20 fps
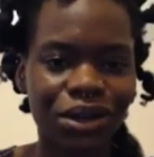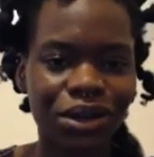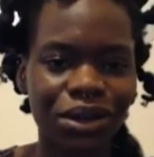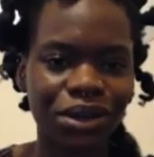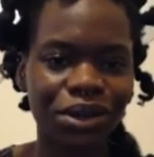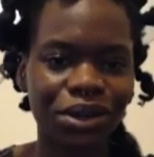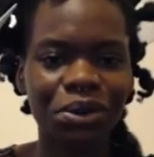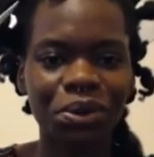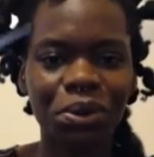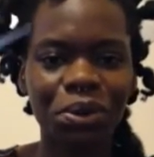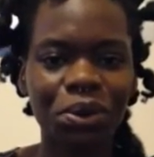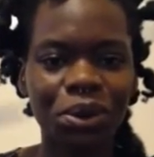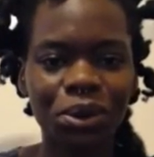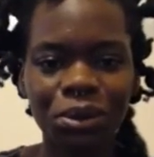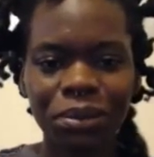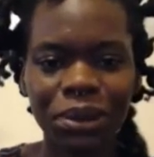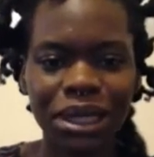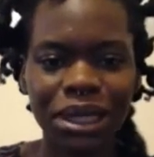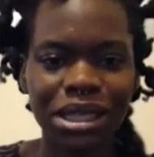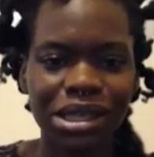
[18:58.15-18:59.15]
you will
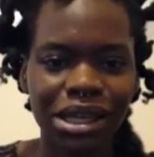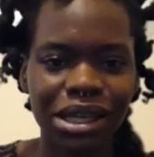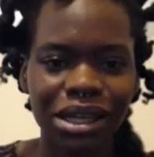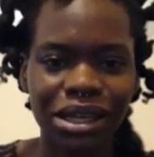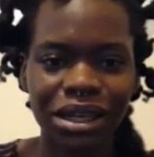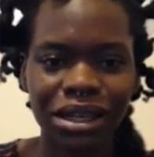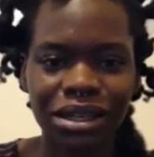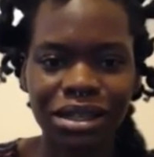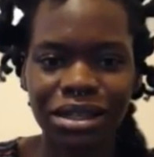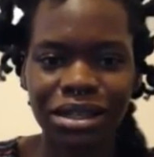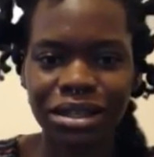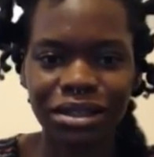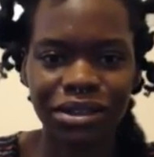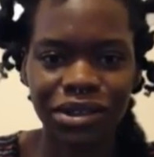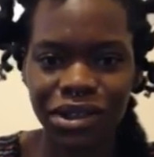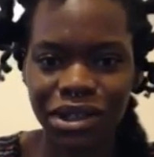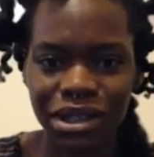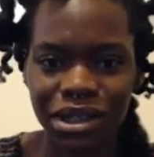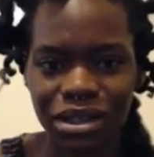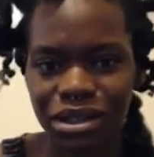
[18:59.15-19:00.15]
be seeing
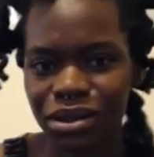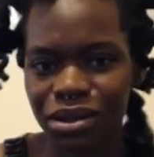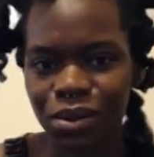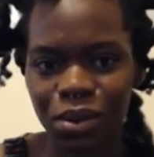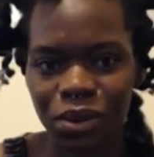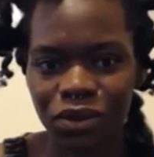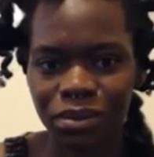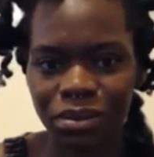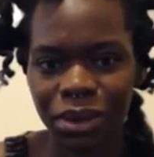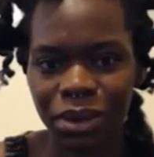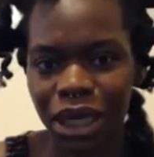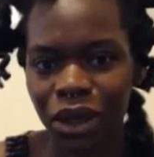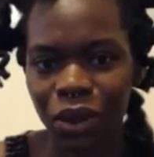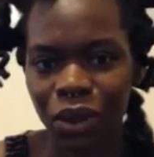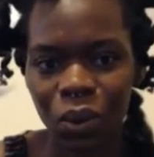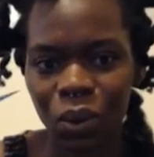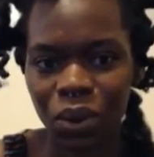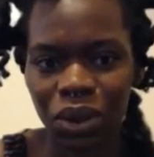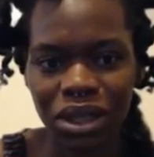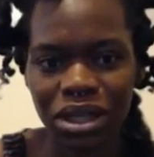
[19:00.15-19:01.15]
scissors with me
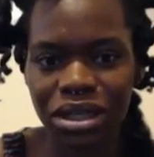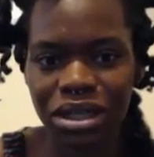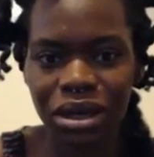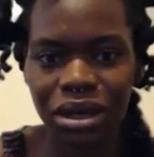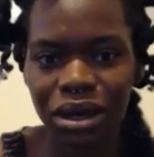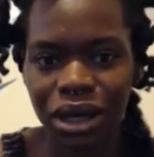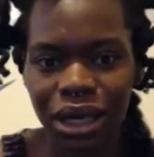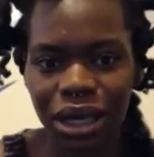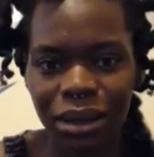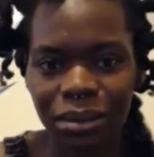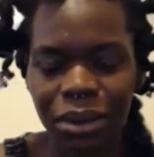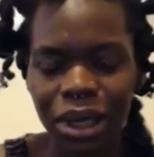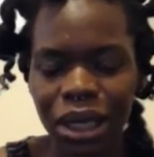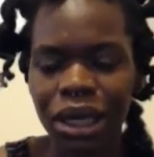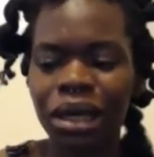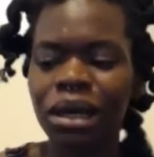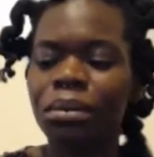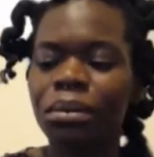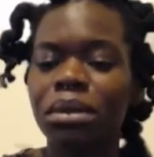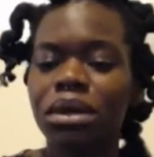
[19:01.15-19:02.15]
all the time,
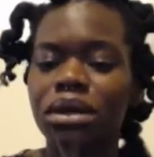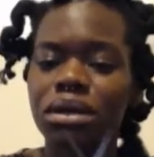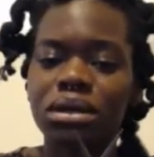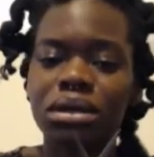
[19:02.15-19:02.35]
because